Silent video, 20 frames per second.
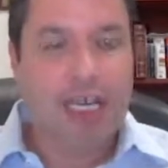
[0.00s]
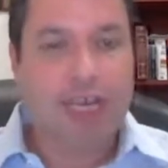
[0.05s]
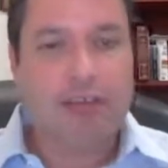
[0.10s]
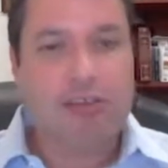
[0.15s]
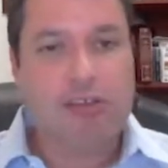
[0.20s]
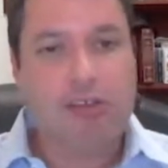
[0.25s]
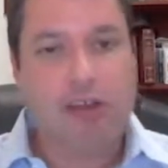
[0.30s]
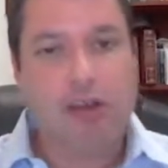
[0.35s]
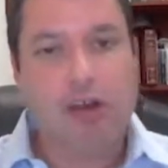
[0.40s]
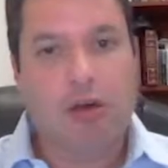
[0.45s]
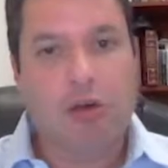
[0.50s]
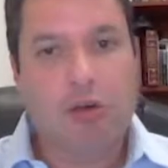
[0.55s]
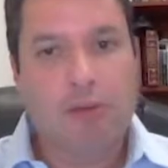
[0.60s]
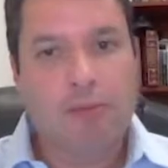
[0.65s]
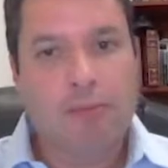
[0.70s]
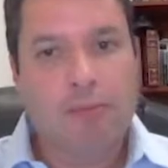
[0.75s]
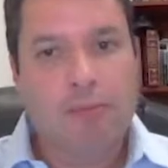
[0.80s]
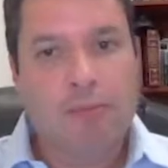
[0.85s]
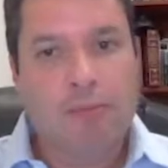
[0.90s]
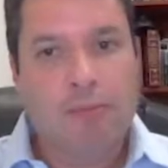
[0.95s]
And
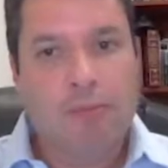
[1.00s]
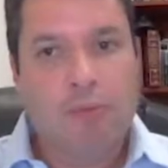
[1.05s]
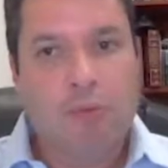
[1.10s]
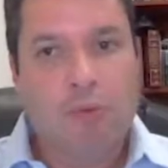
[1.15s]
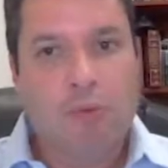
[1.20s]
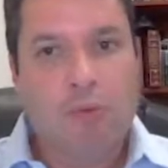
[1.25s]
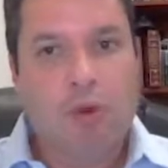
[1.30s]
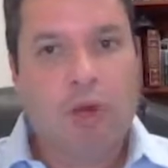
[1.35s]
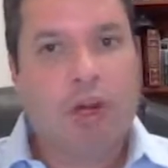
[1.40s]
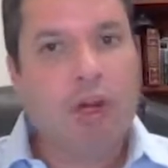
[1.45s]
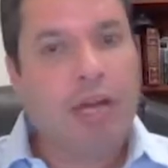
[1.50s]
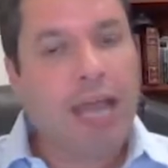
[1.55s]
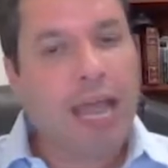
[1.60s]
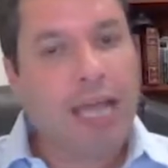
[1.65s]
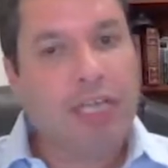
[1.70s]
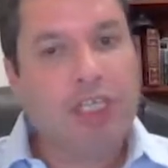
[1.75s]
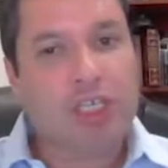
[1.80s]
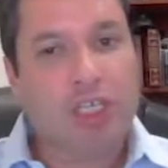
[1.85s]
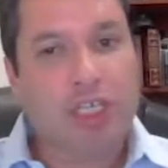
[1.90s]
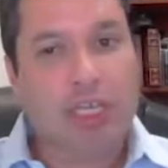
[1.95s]
so we're
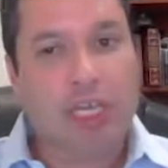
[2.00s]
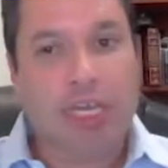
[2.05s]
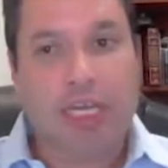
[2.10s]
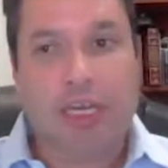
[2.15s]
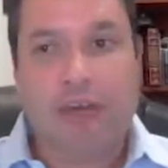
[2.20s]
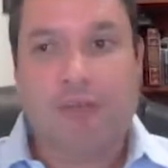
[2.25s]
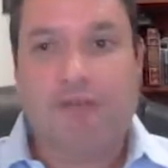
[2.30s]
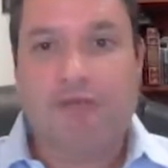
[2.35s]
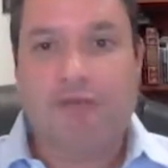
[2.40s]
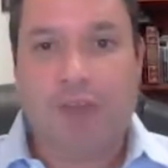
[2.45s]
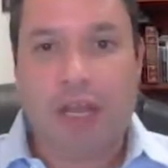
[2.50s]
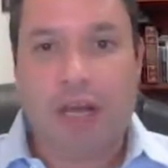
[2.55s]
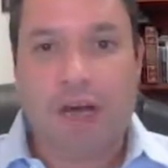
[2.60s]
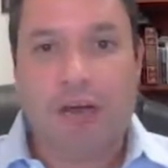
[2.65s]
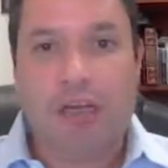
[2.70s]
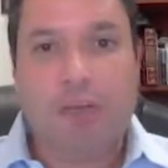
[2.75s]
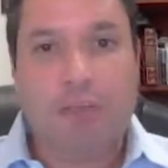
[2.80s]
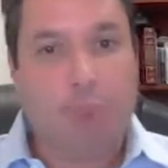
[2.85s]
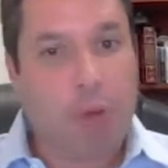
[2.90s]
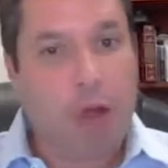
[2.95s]
actually in a
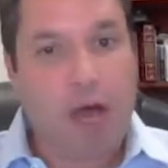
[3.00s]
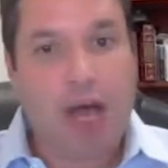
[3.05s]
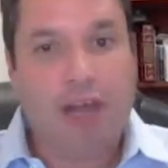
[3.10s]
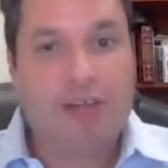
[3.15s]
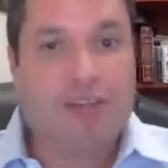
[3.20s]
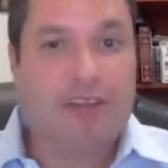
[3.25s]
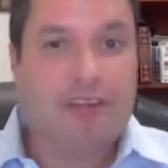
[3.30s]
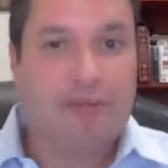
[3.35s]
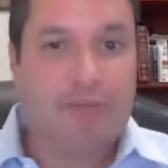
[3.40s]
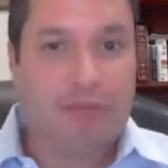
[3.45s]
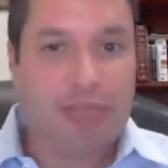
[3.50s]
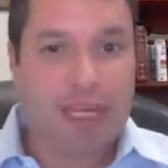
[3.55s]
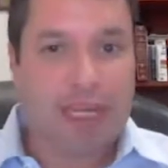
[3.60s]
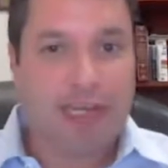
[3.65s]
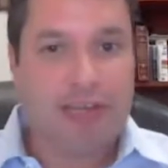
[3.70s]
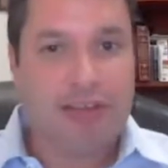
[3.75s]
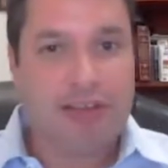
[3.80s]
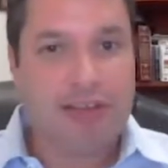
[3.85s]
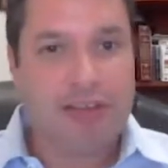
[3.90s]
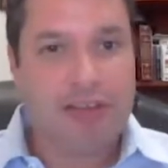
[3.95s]
very positive
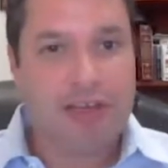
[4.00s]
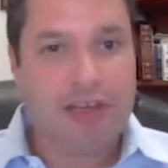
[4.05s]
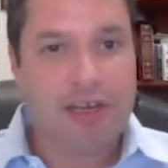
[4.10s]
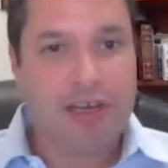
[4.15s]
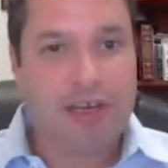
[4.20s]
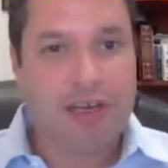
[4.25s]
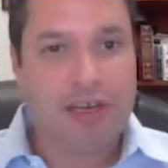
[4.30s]
place